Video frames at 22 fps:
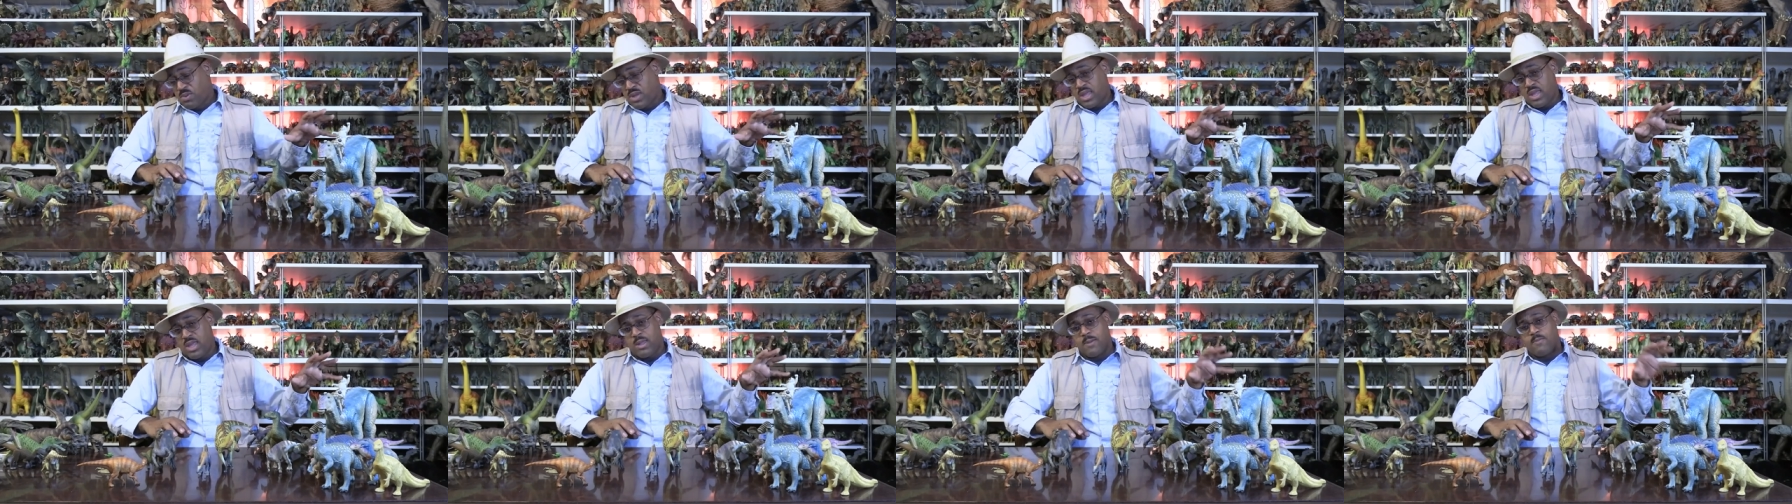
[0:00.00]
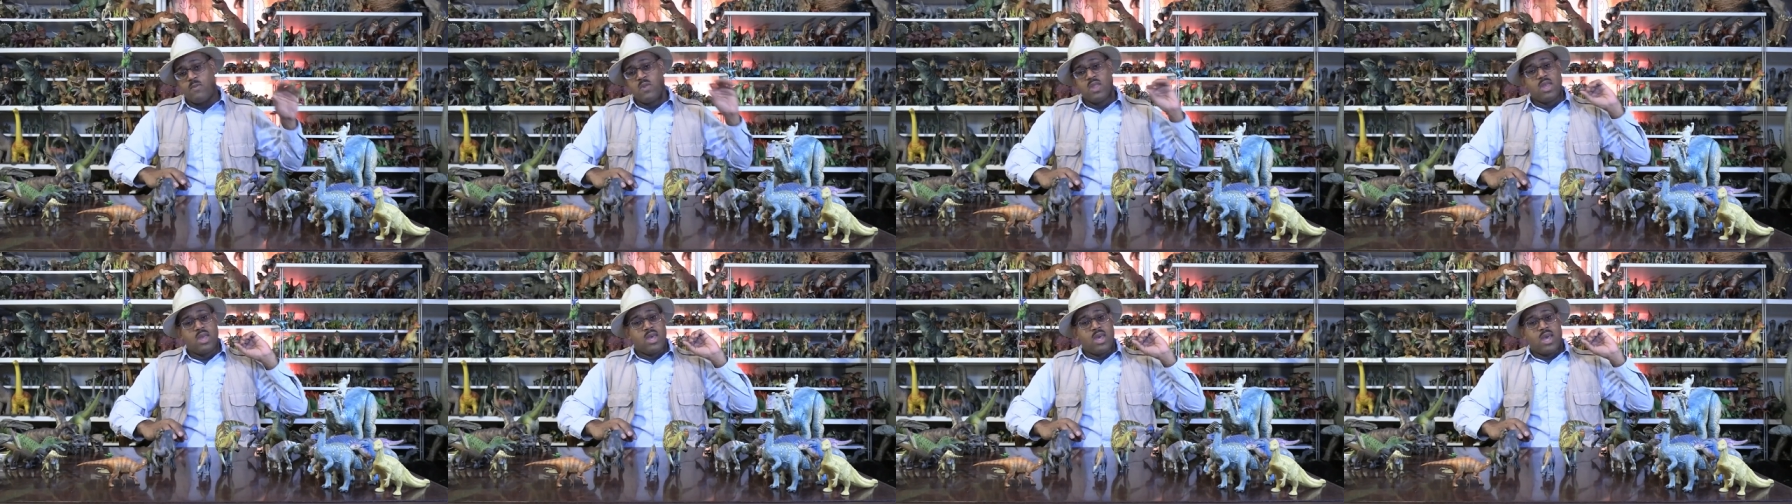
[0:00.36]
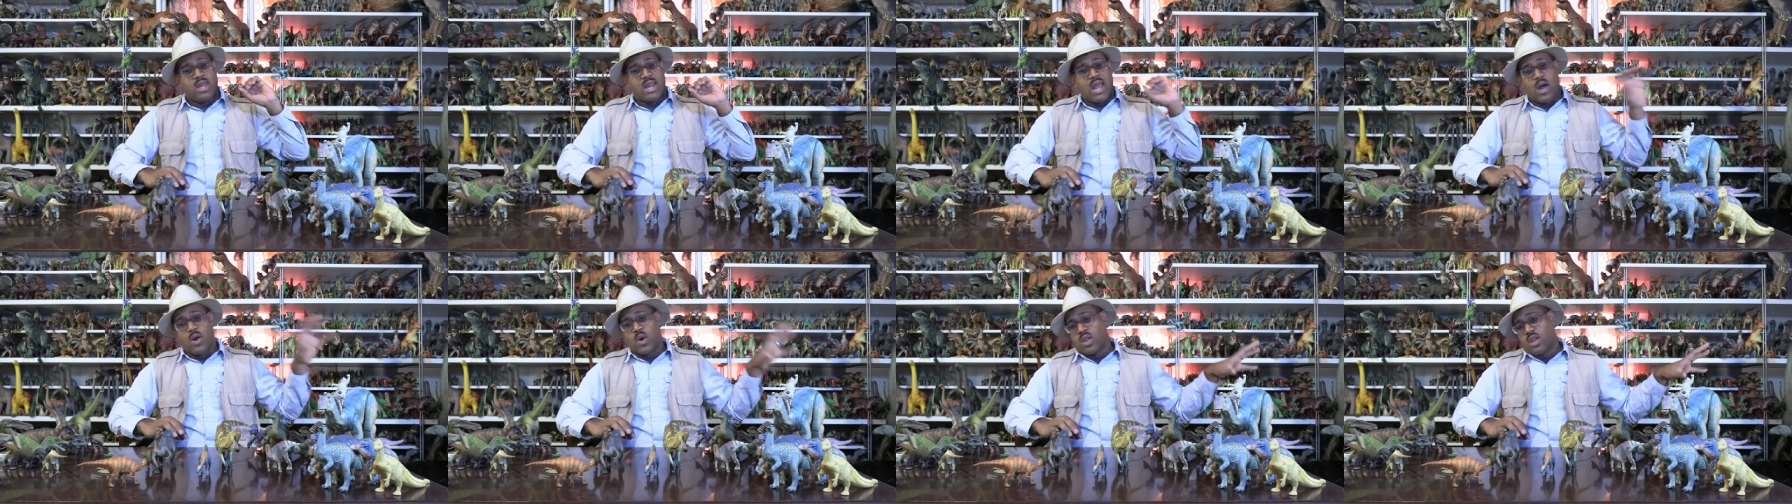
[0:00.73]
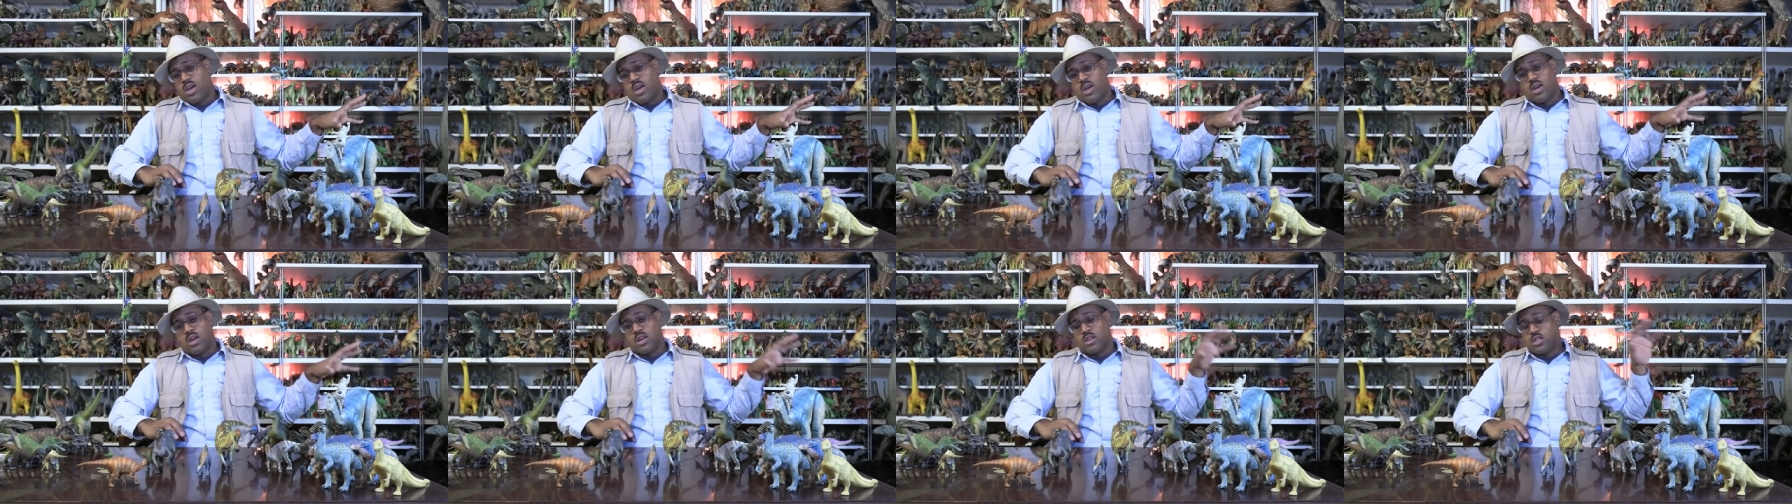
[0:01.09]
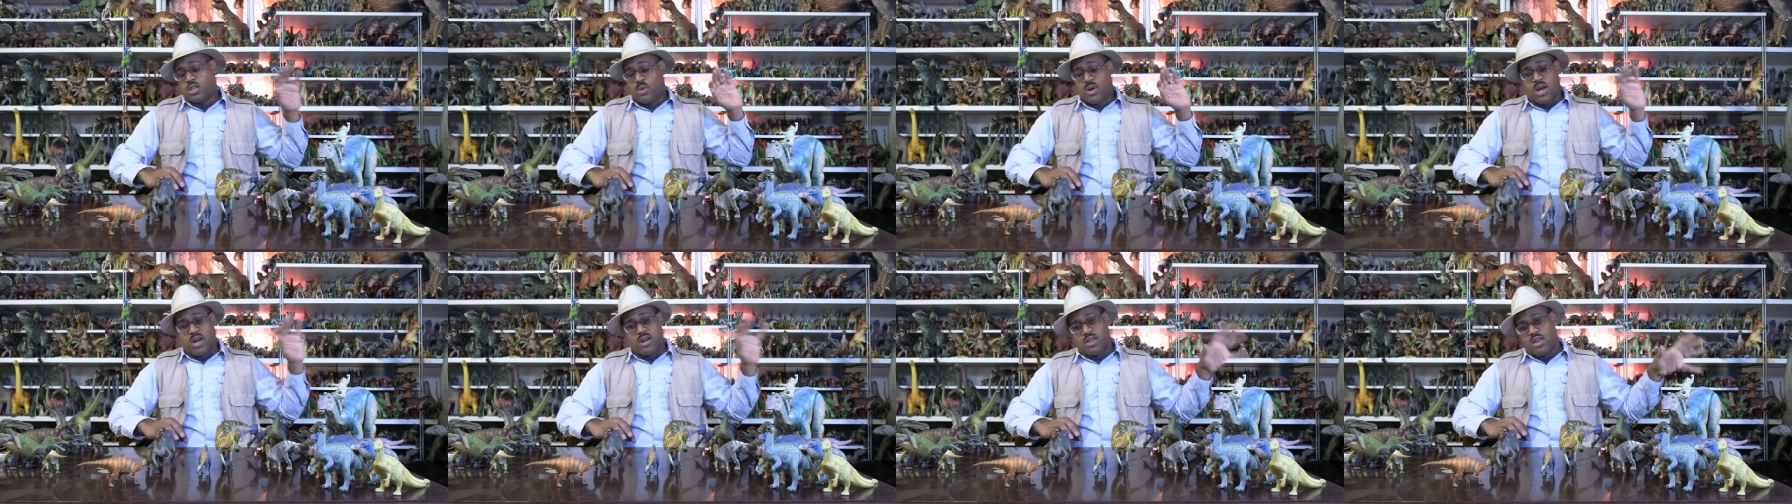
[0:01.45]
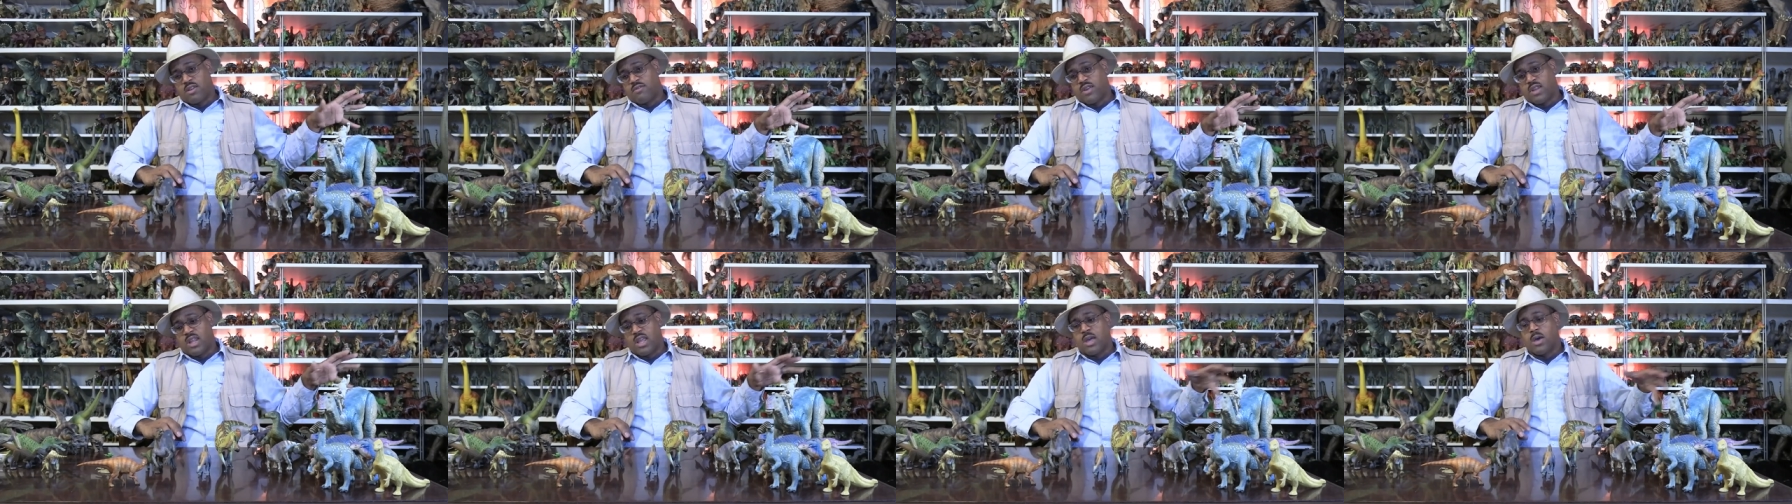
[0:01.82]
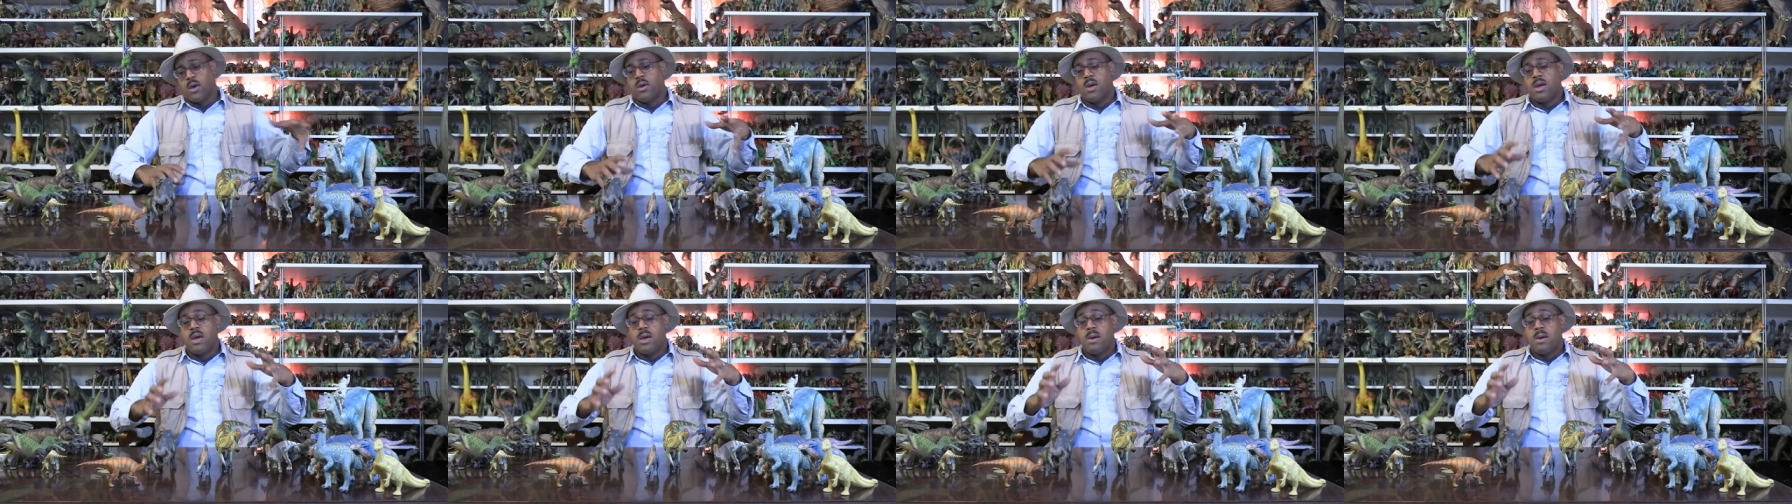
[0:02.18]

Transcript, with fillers: be an hour long or two hour long video,